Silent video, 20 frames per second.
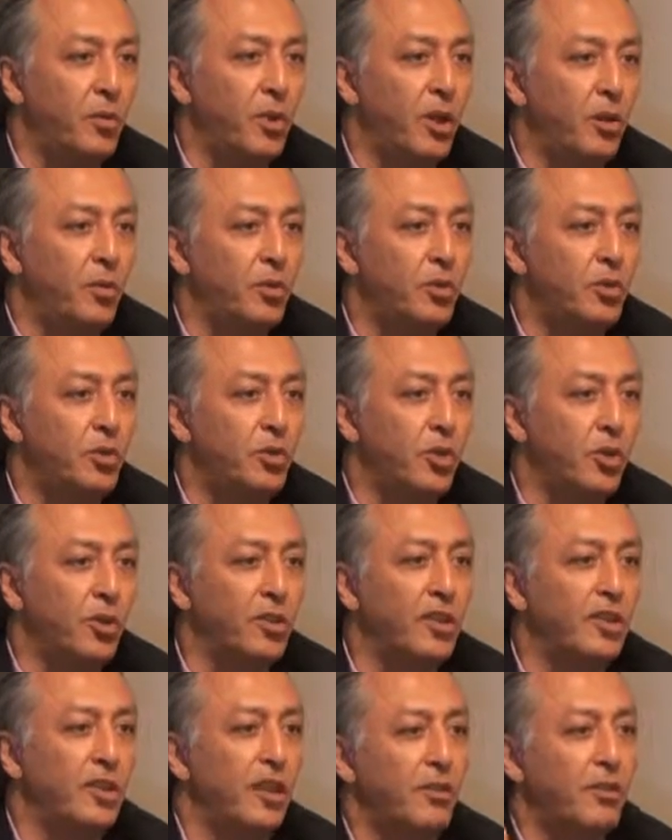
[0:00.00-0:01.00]
we always
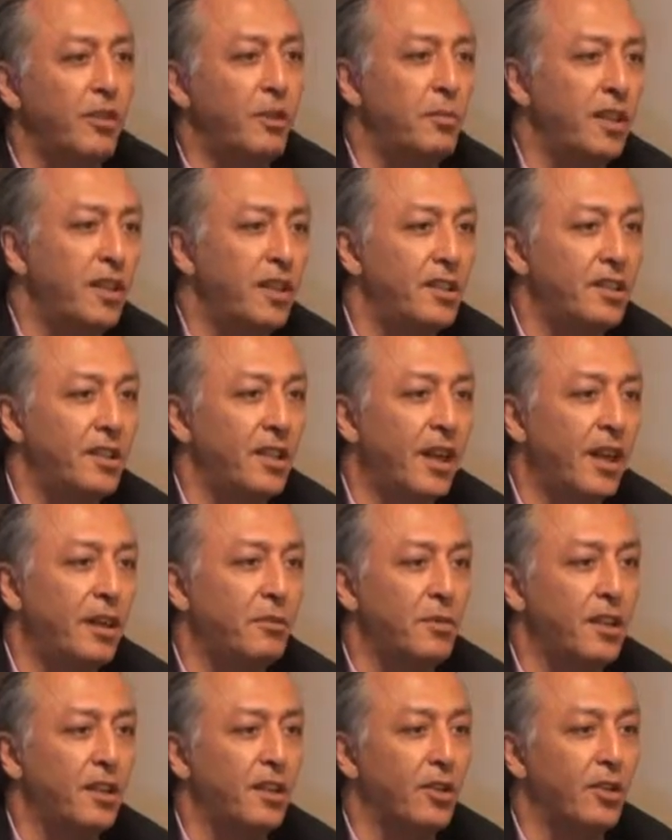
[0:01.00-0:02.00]
joke that everybody's
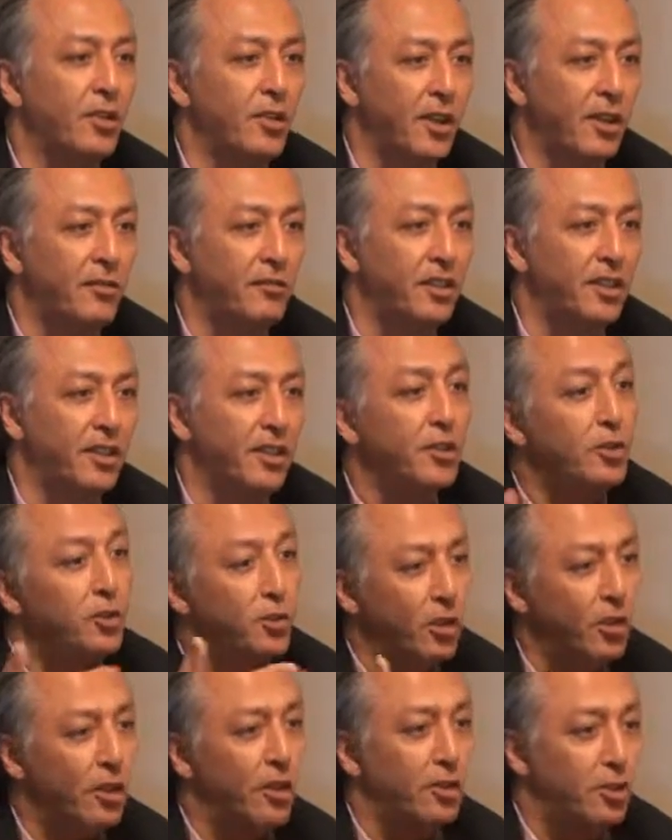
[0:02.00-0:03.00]
grandmother or grandfather is
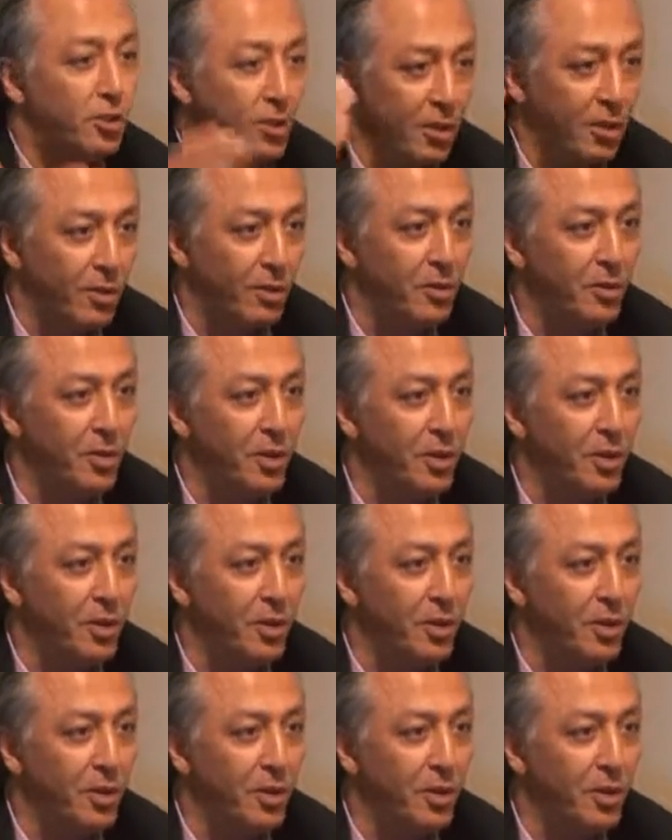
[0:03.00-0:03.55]
Turkish. So,